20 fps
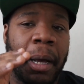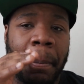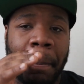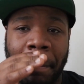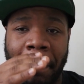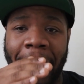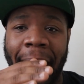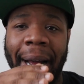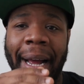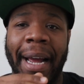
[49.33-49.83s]

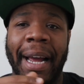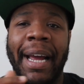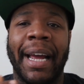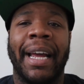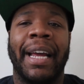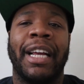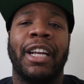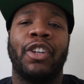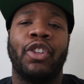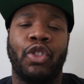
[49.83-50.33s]
but
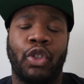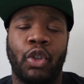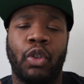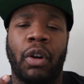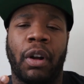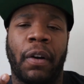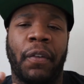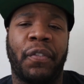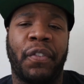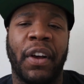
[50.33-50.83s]
you're
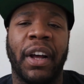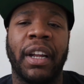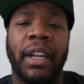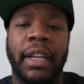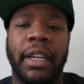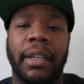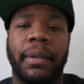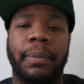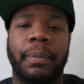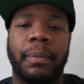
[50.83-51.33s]
gonna feel
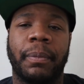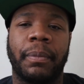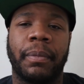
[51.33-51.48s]
it.